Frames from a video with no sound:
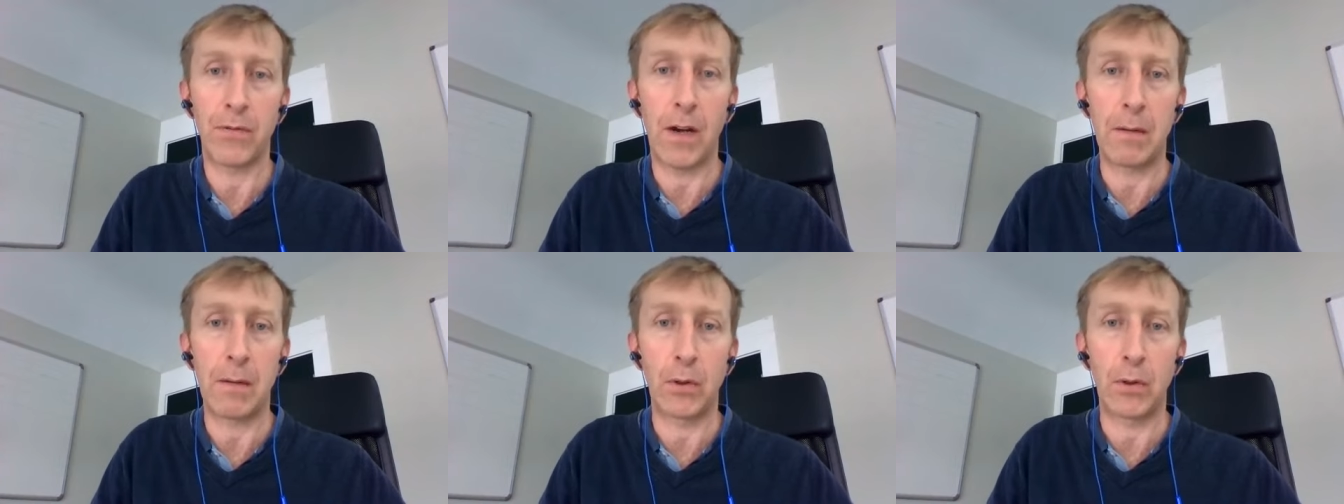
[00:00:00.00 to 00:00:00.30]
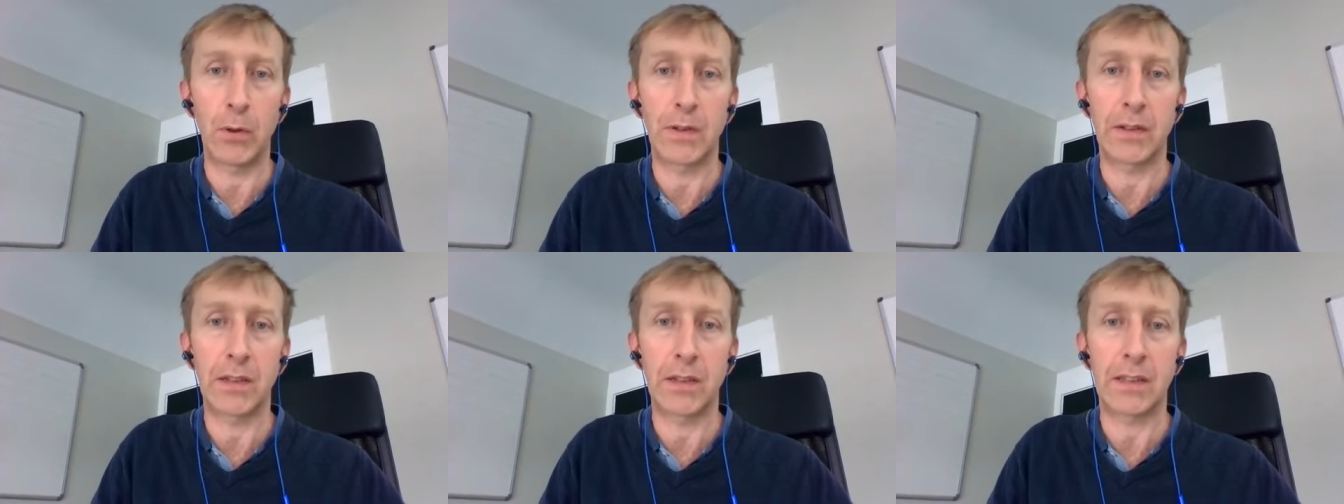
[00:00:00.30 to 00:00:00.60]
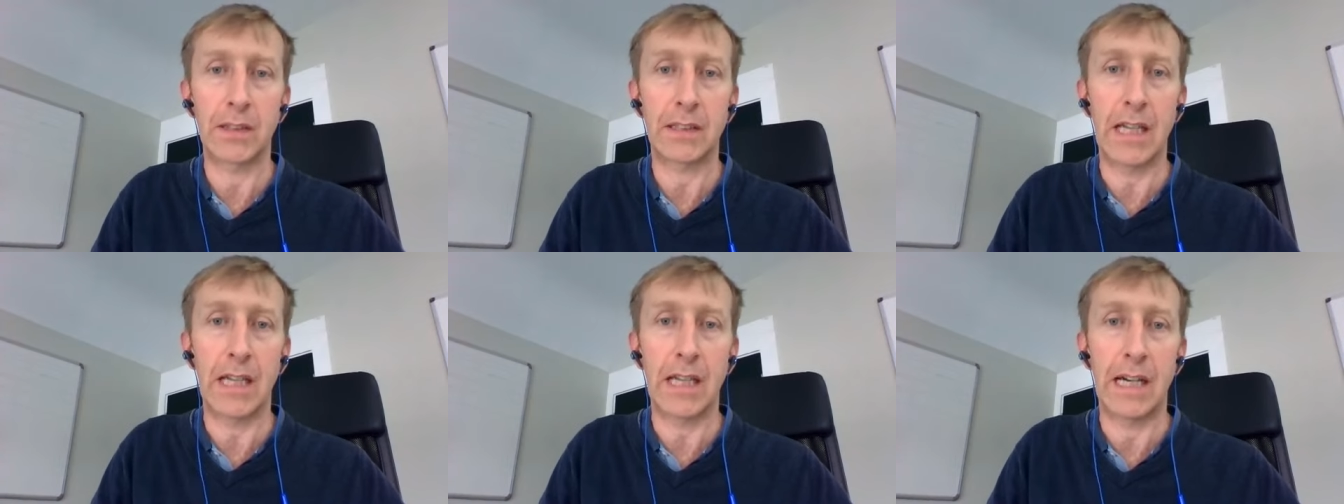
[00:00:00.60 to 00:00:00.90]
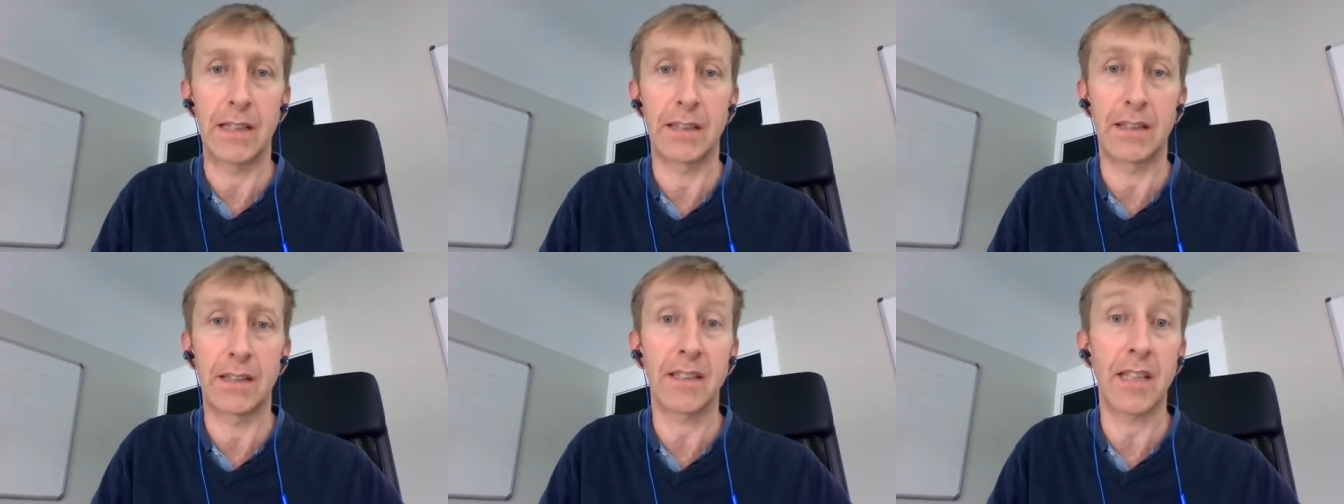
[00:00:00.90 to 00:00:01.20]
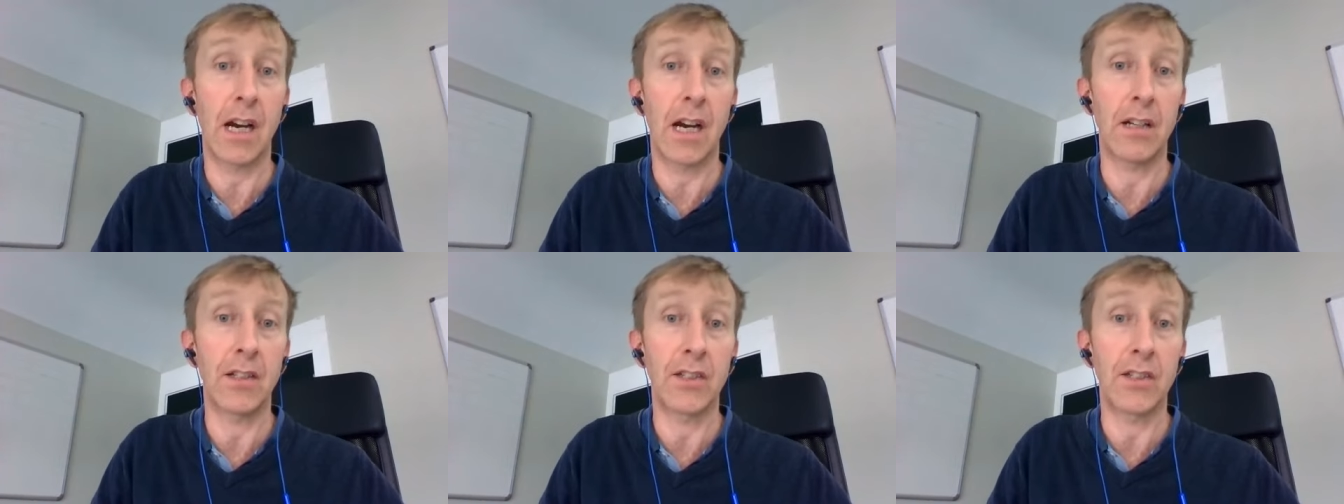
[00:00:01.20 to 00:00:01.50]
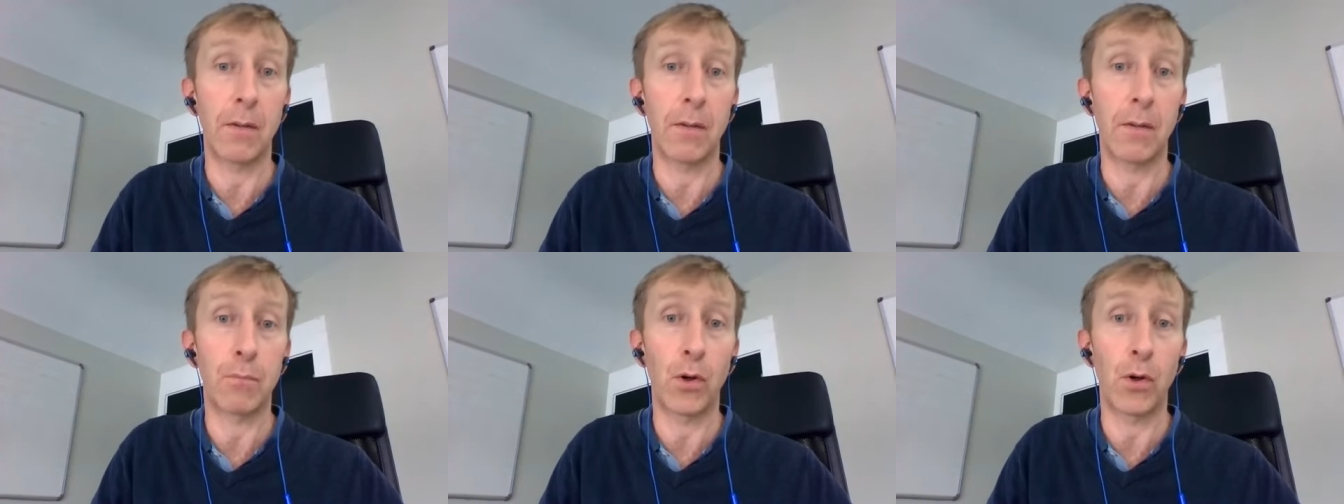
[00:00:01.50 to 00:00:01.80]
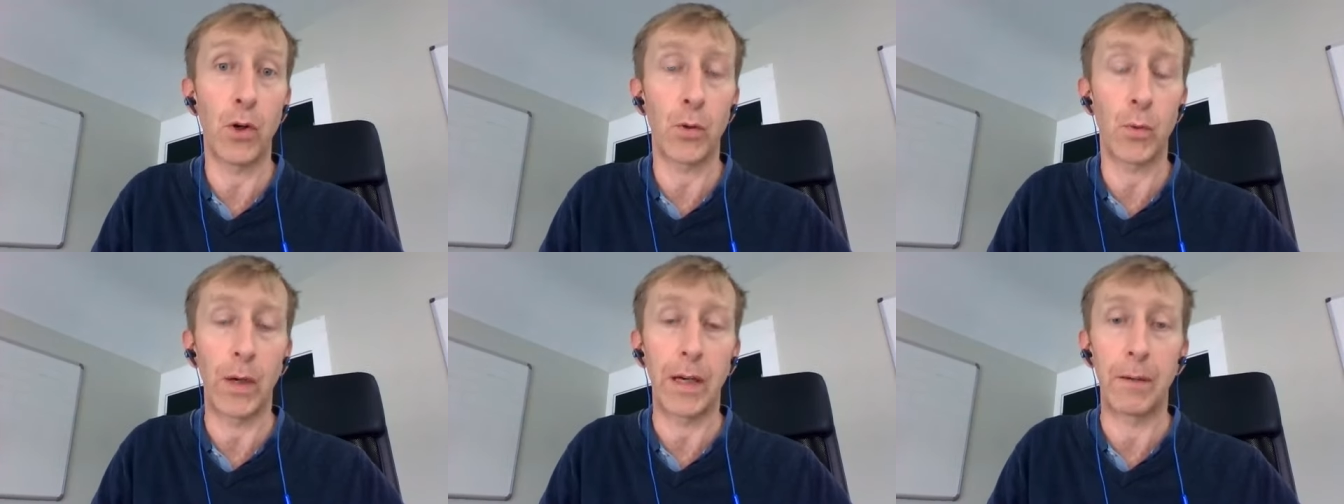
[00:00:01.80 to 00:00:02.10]
fibrosis and stars on
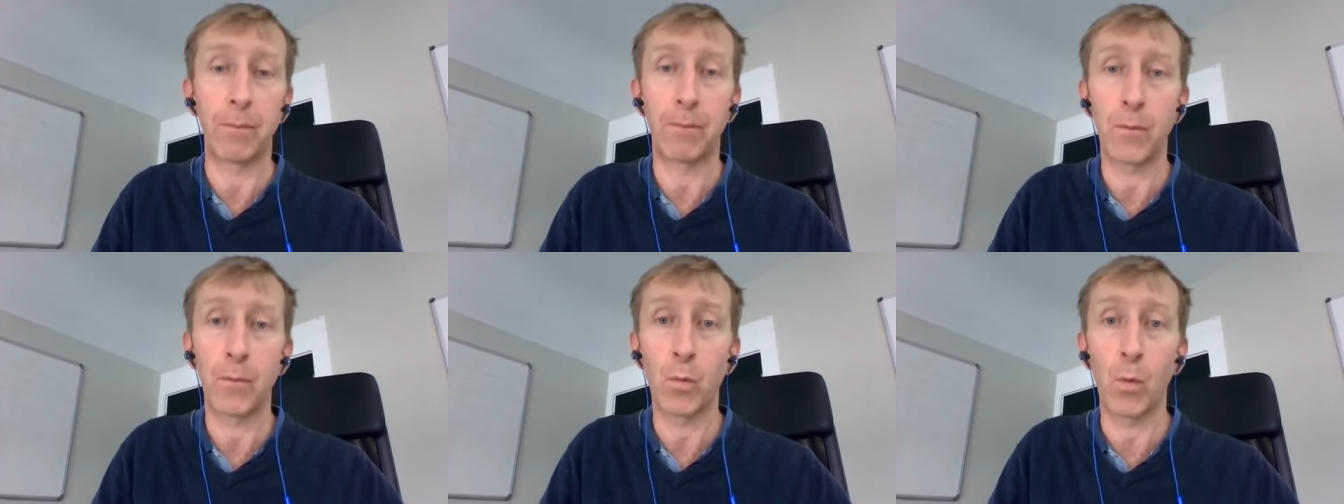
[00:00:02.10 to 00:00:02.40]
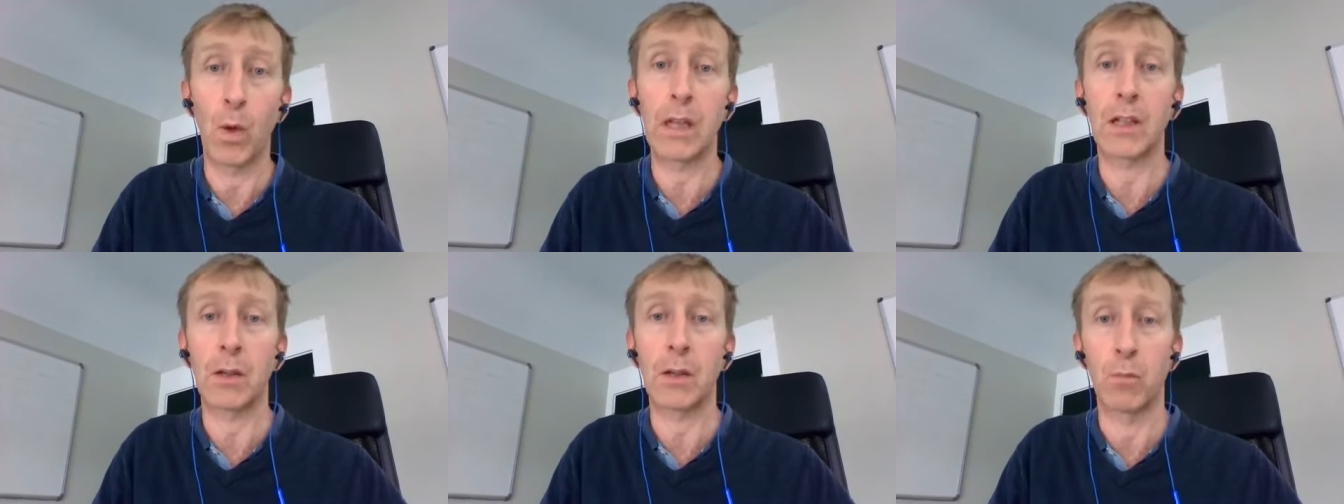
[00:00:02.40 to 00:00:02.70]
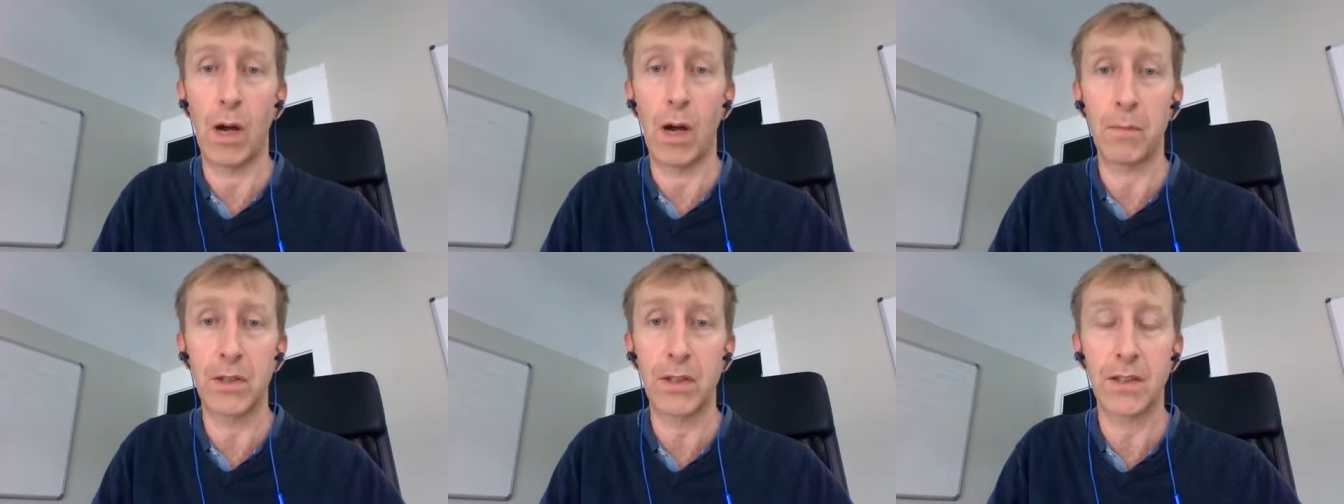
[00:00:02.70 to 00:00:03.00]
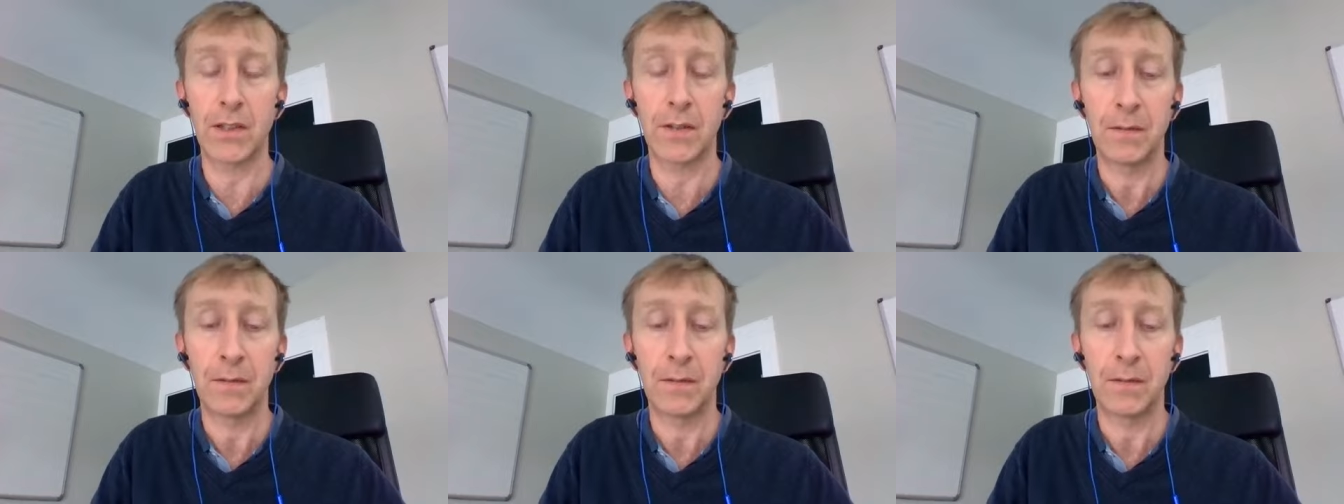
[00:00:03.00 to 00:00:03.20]
Broadway. Welcome, Robert.